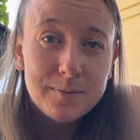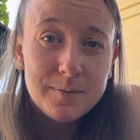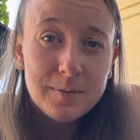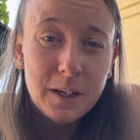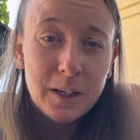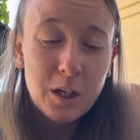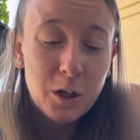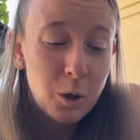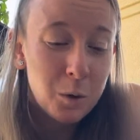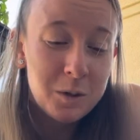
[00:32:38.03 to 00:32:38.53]

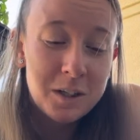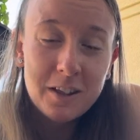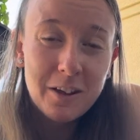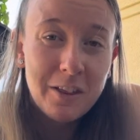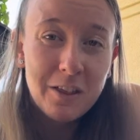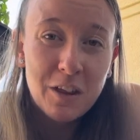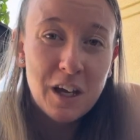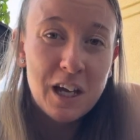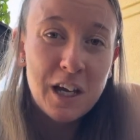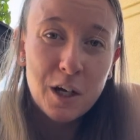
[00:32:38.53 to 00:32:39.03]
You don't need to
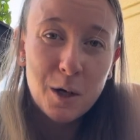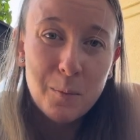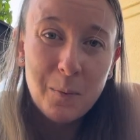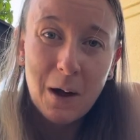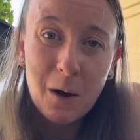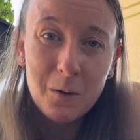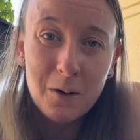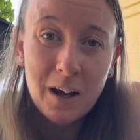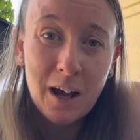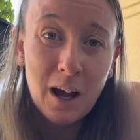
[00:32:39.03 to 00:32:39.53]
think
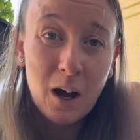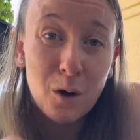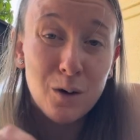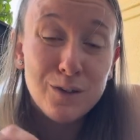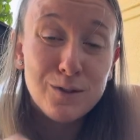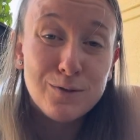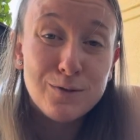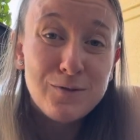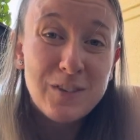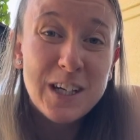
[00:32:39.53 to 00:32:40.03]
about now.
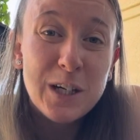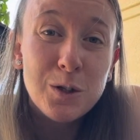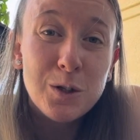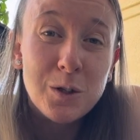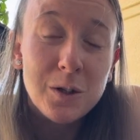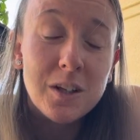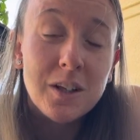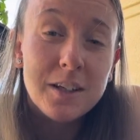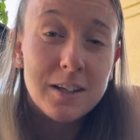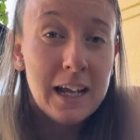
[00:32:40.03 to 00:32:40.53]

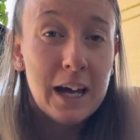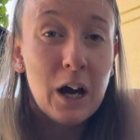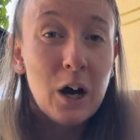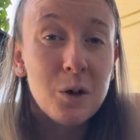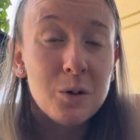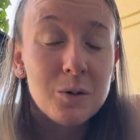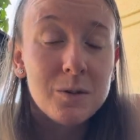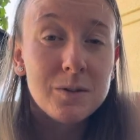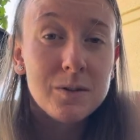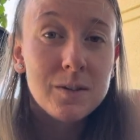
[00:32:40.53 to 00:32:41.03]
Feel
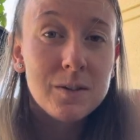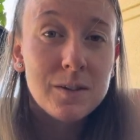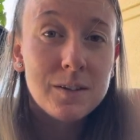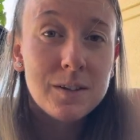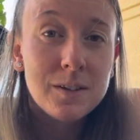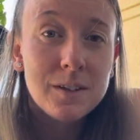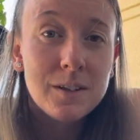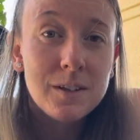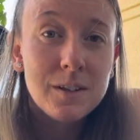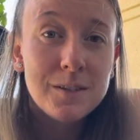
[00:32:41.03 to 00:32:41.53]
now.
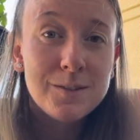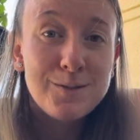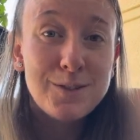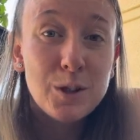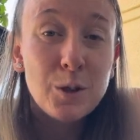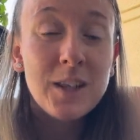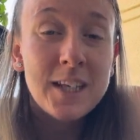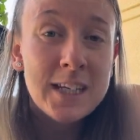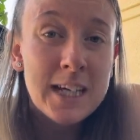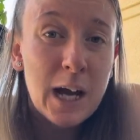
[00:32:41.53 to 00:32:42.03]

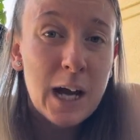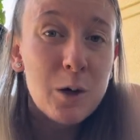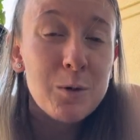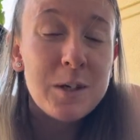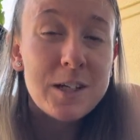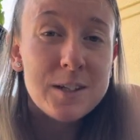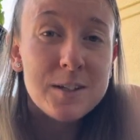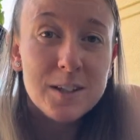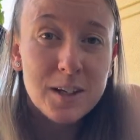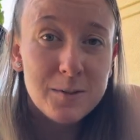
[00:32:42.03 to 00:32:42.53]
Feel the
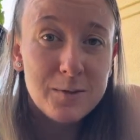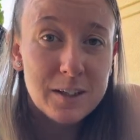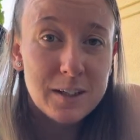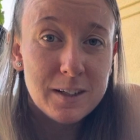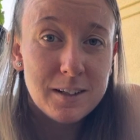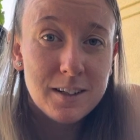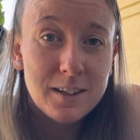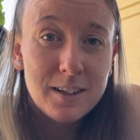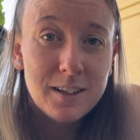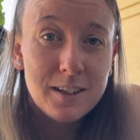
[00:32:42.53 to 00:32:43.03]
nowness of it.
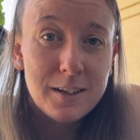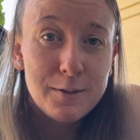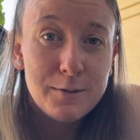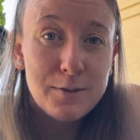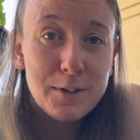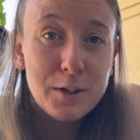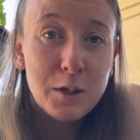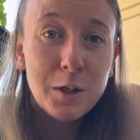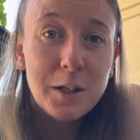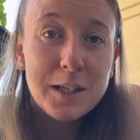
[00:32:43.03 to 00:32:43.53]

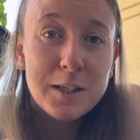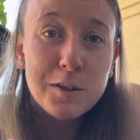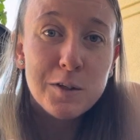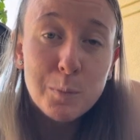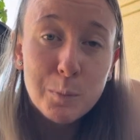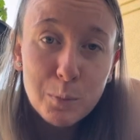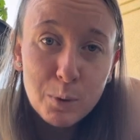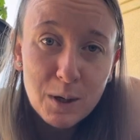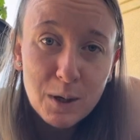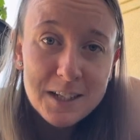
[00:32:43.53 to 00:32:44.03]
Feel its
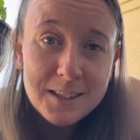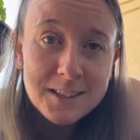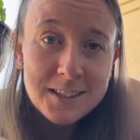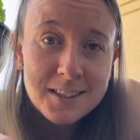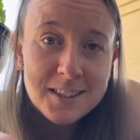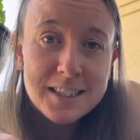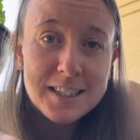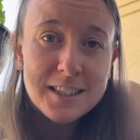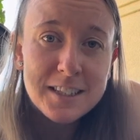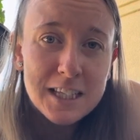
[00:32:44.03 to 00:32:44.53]

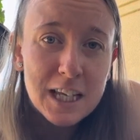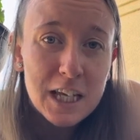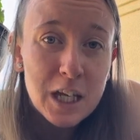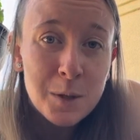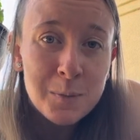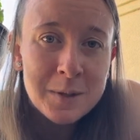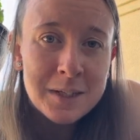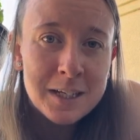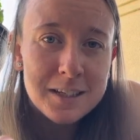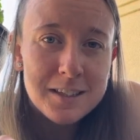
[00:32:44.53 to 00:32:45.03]
presence, its
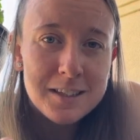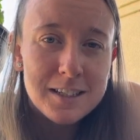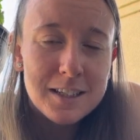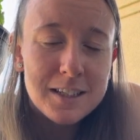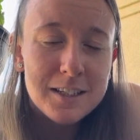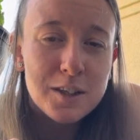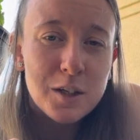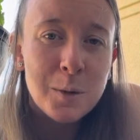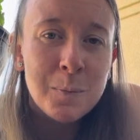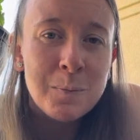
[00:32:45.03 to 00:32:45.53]
imminence,
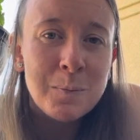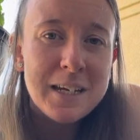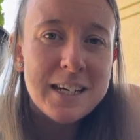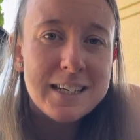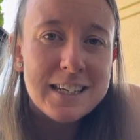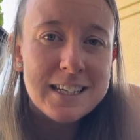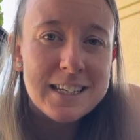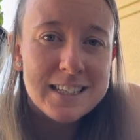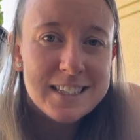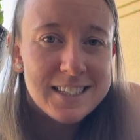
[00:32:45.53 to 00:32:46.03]
its
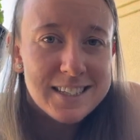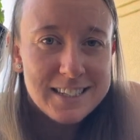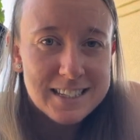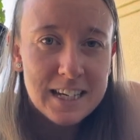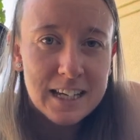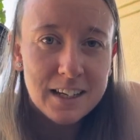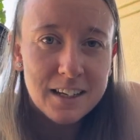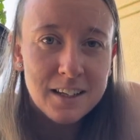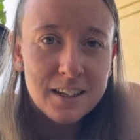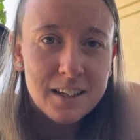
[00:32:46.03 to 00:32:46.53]

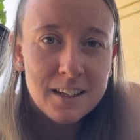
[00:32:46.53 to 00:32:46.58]
immediacy.